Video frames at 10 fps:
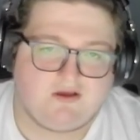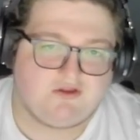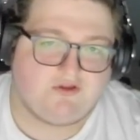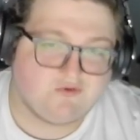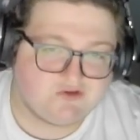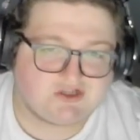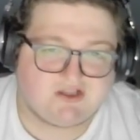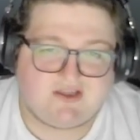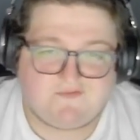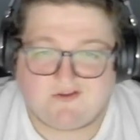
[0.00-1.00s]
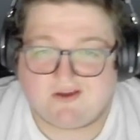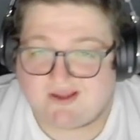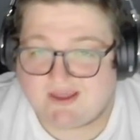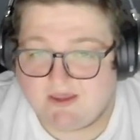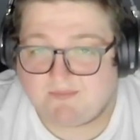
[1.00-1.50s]
Usually, if you're going
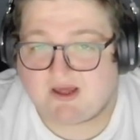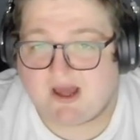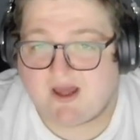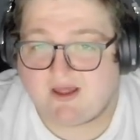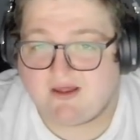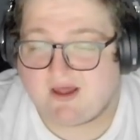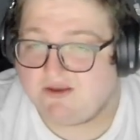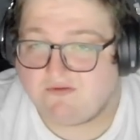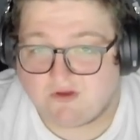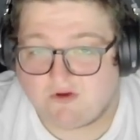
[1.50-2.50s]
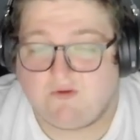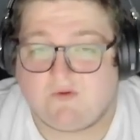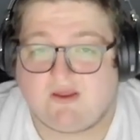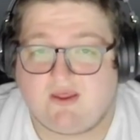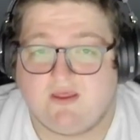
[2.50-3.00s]
to keep a guy and you know you
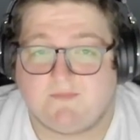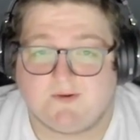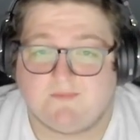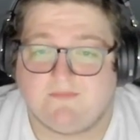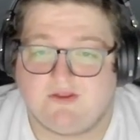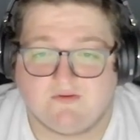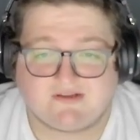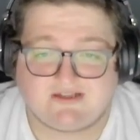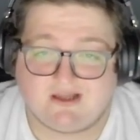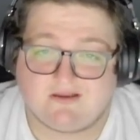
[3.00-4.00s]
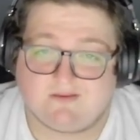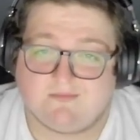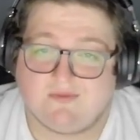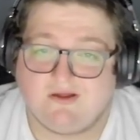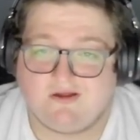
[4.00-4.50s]
want to keep him, you extend
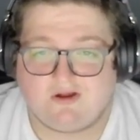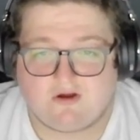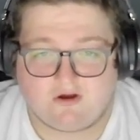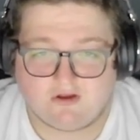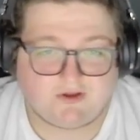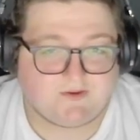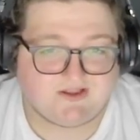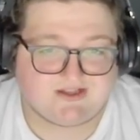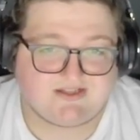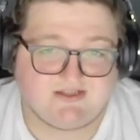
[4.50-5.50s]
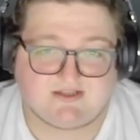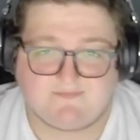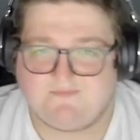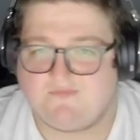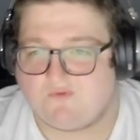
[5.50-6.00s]
them earlier in the
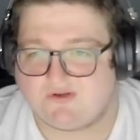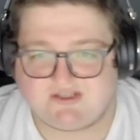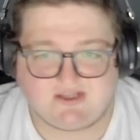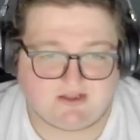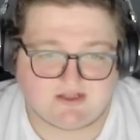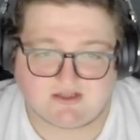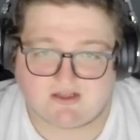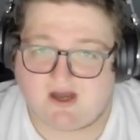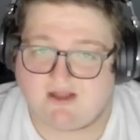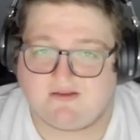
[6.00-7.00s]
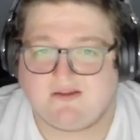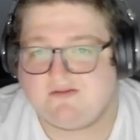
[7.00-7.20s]
season. We're seeing this a lot.